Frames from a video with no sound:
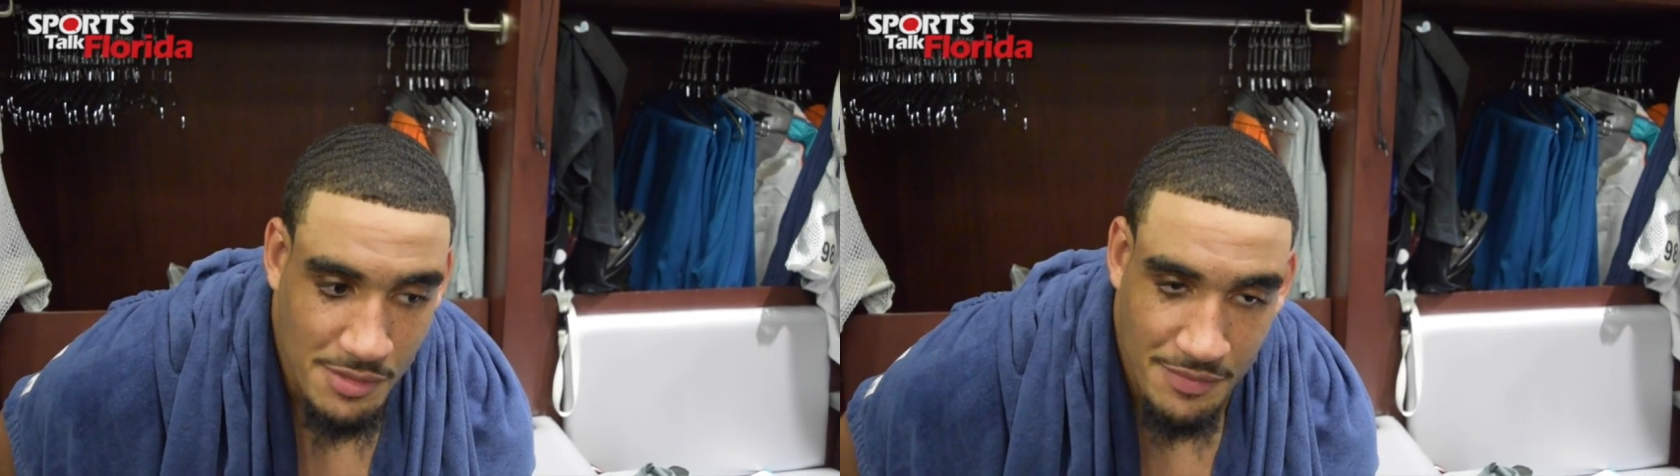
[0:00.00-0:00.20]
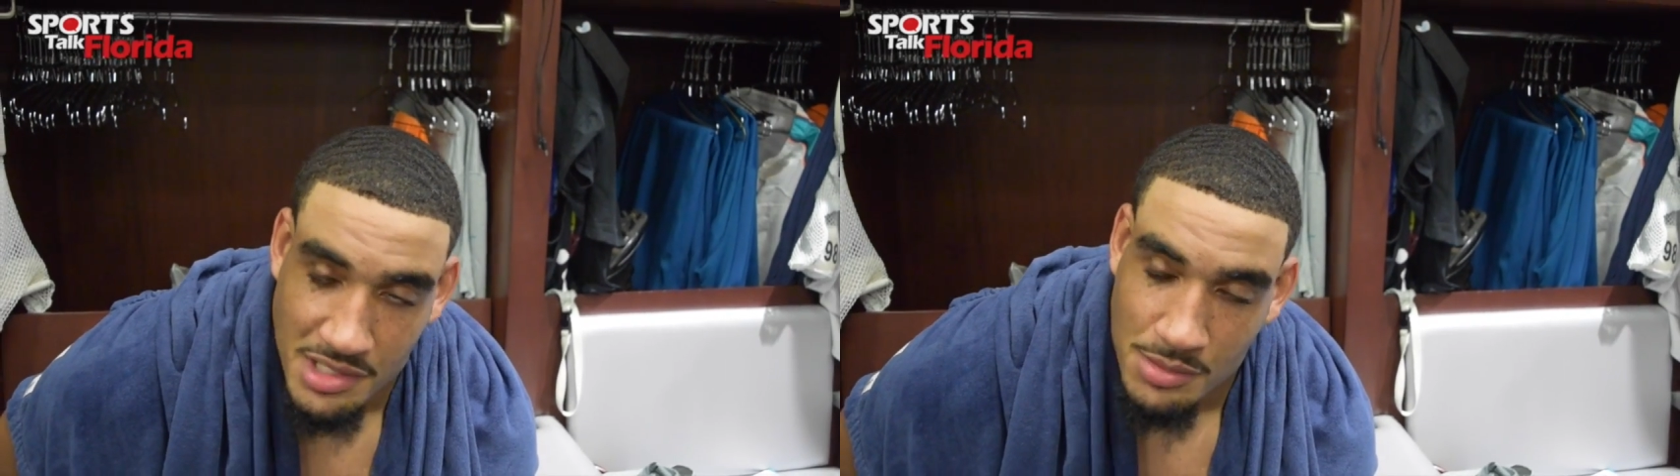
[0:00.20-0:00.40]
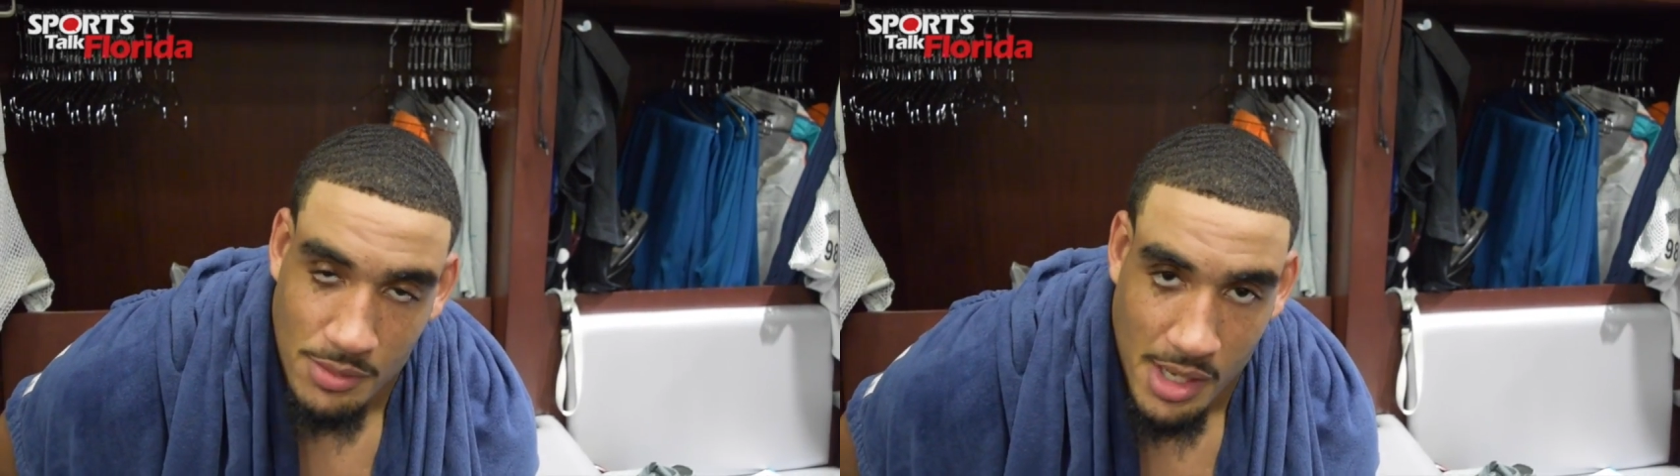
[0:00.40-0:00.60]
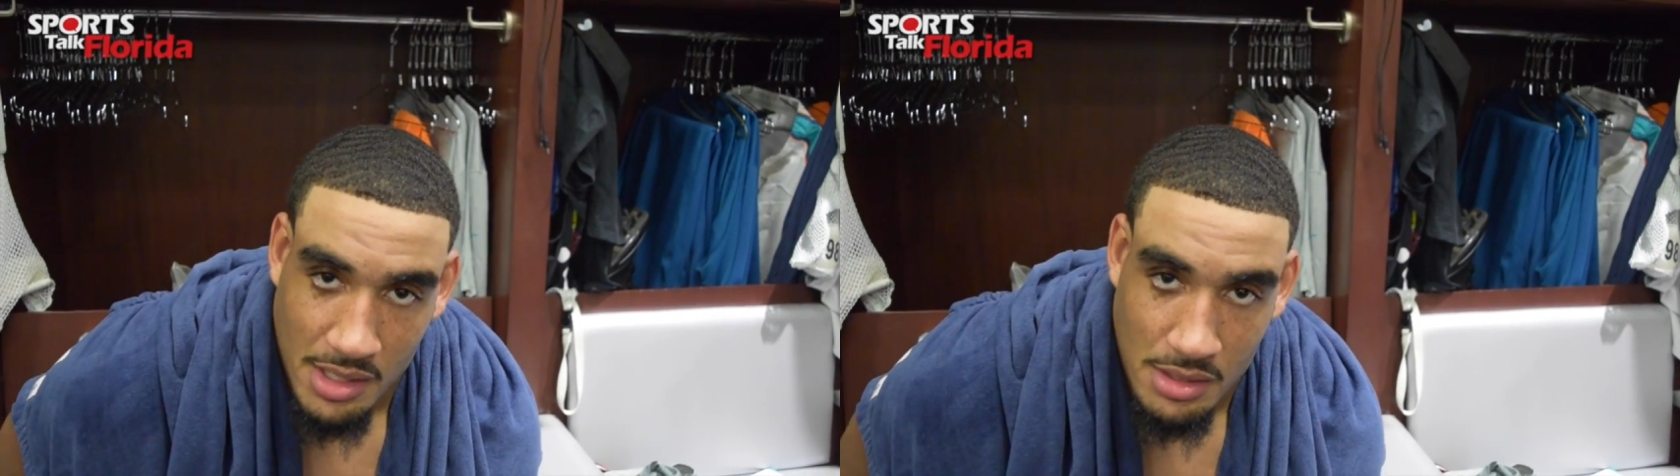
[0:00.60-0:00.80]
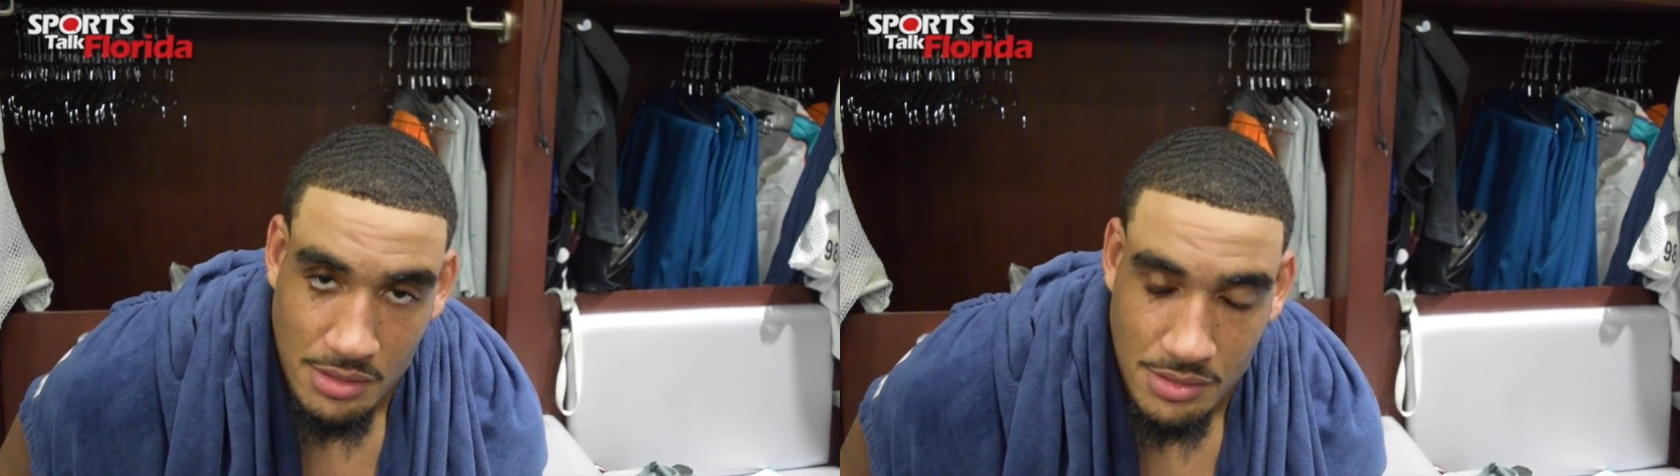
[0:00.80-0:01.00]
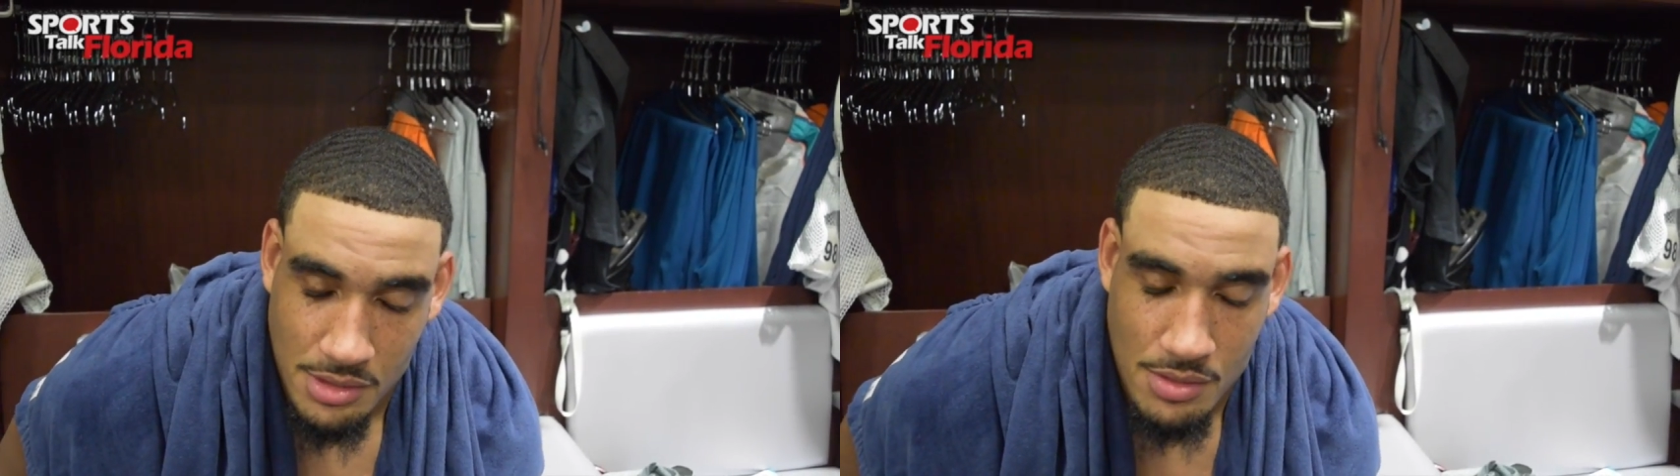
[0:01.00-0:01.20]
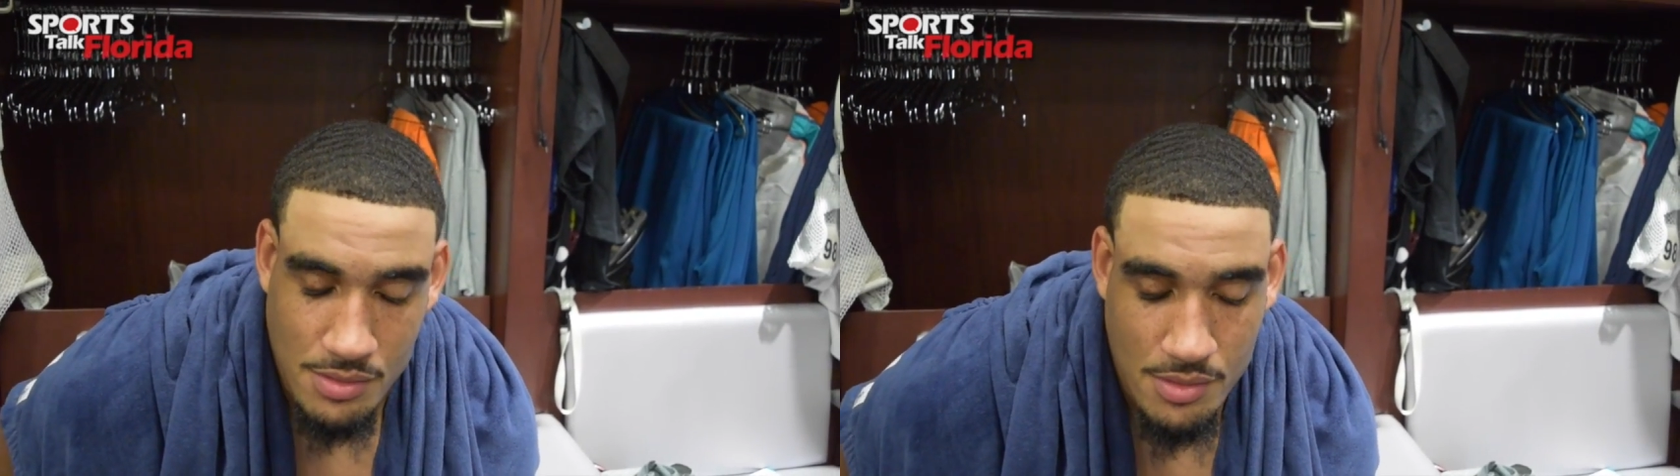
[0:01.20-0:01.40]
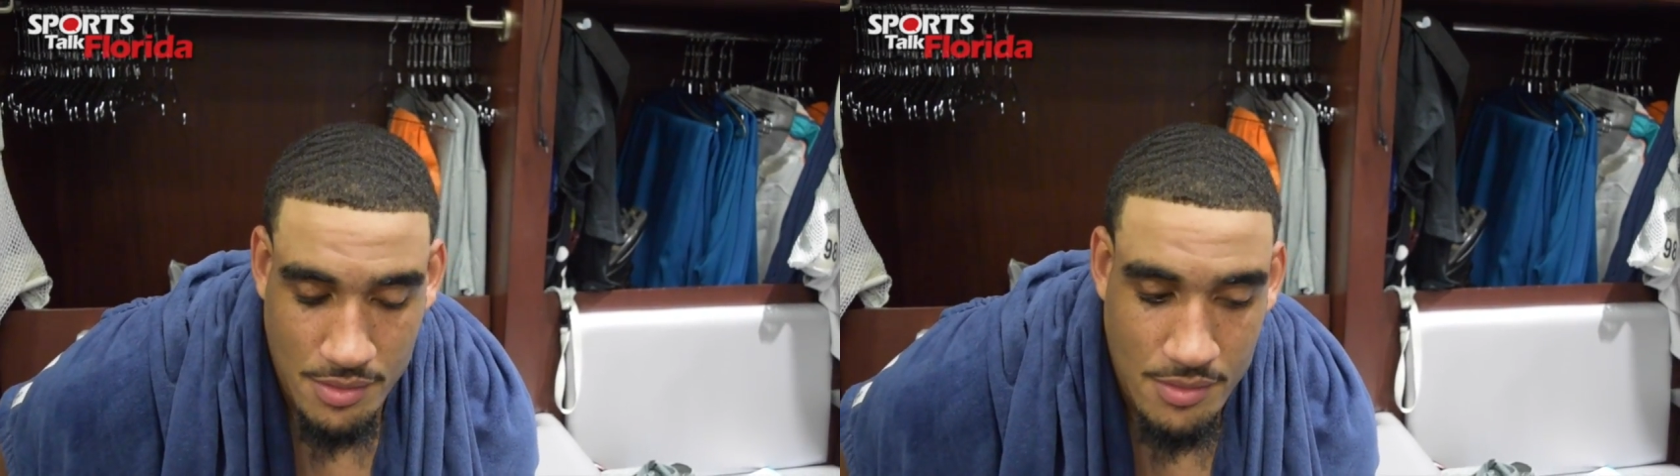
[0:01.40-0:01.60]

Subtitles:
invincible out there. So.